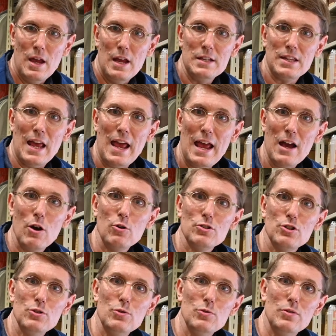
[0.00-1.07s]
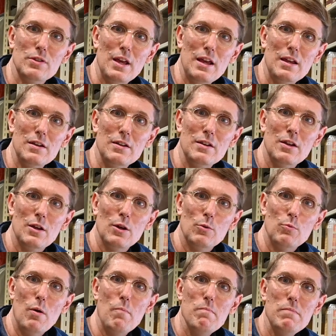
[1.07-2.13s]
It's how do you then
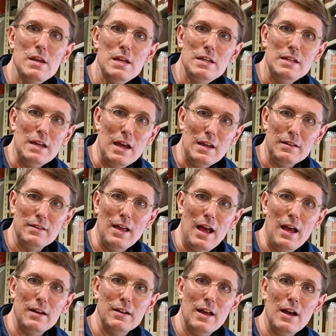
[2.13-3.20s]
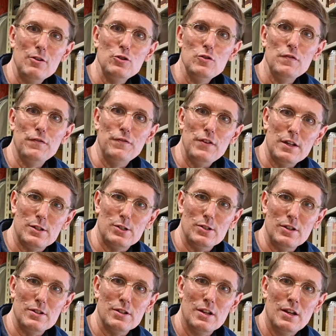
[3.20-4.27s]
remediate that? How do you fix
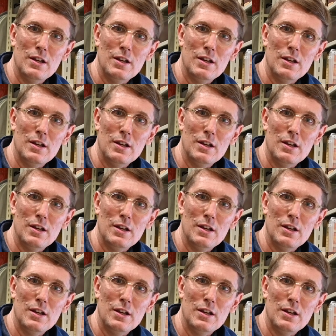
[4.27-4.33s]
it?